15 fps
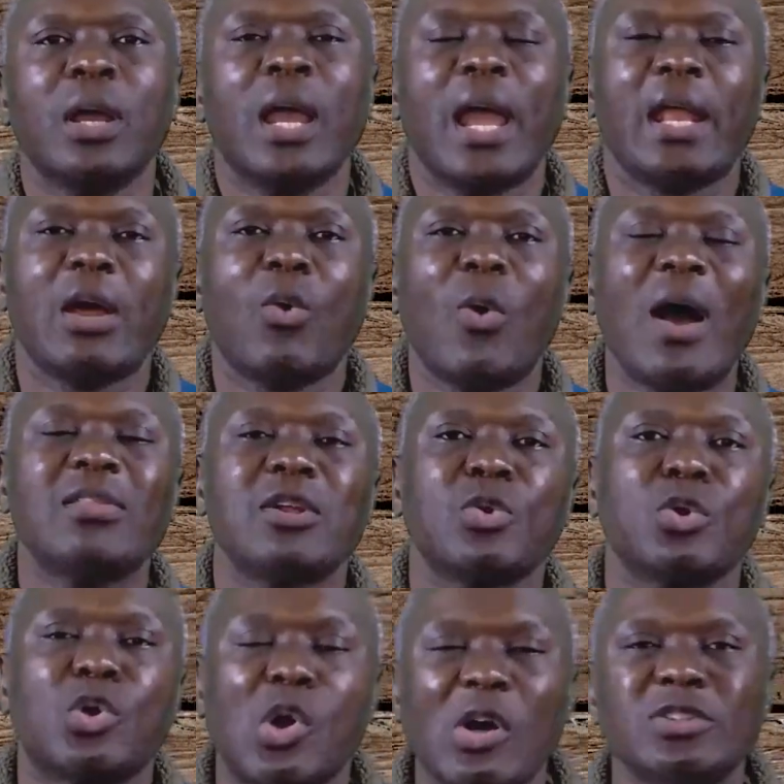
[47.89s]
and a word that will
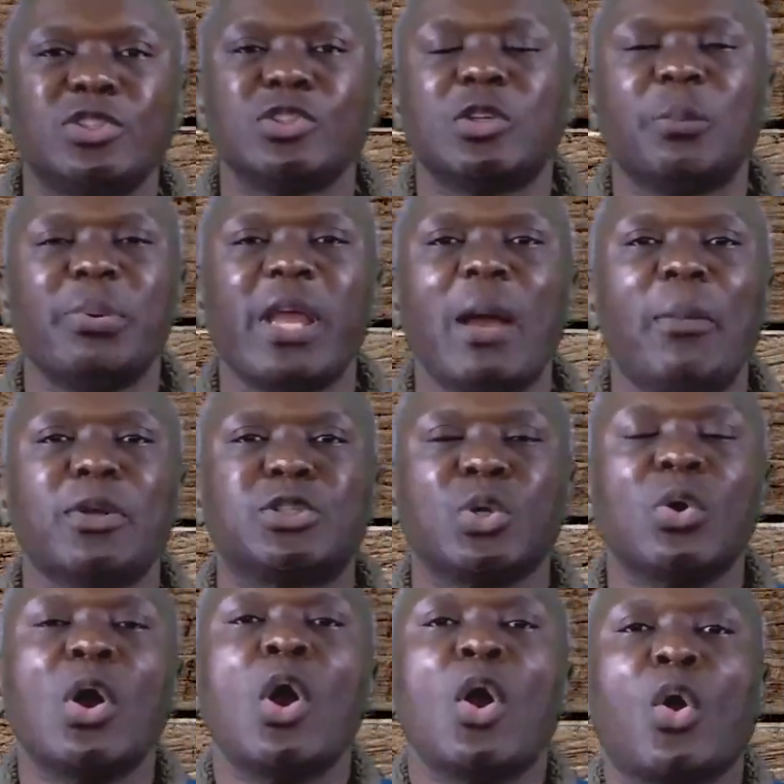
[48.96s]
cause you to be able
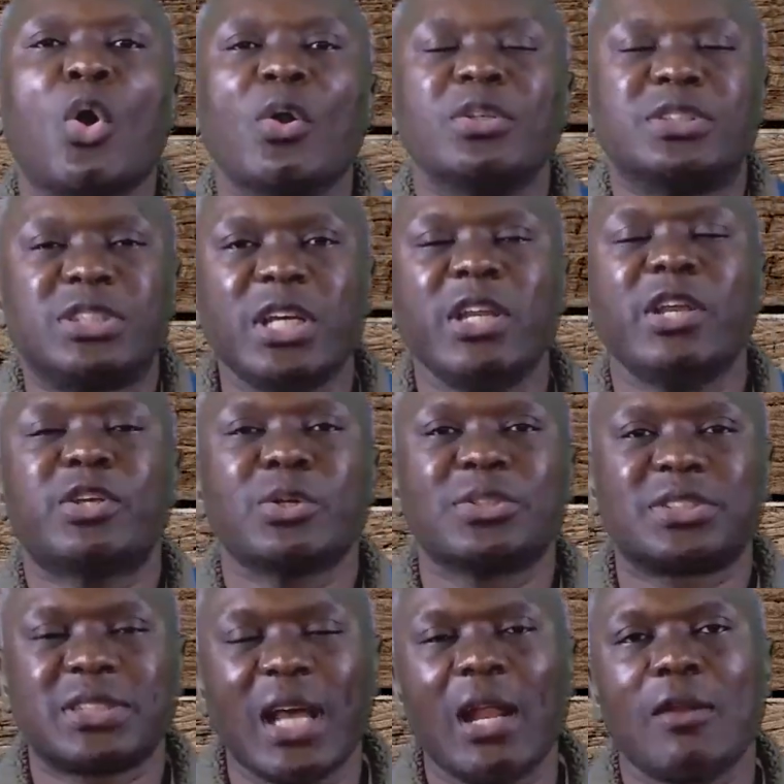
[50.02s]
to continue to
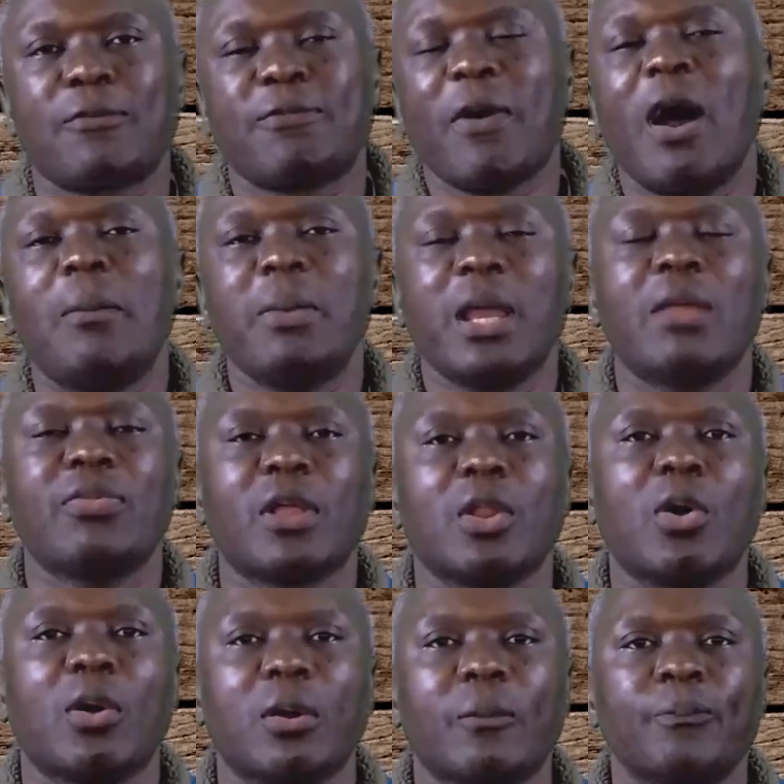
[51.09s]
stand firm in the
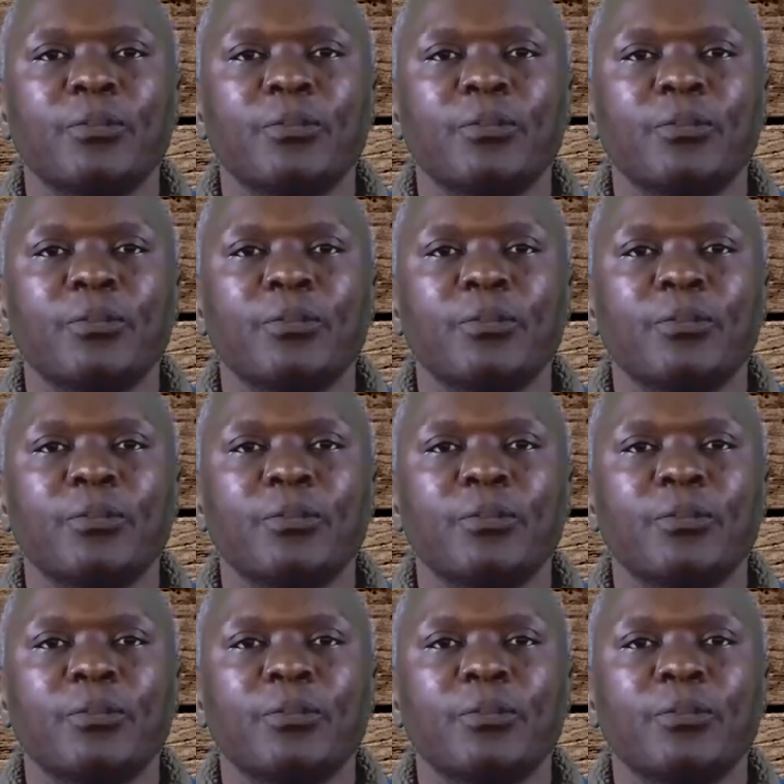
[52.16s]
Lord.